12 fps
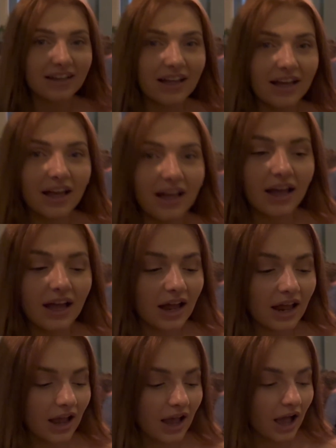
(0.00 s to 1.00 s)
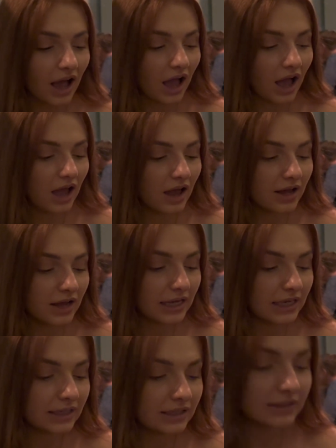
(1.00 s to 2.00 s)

more research is needed.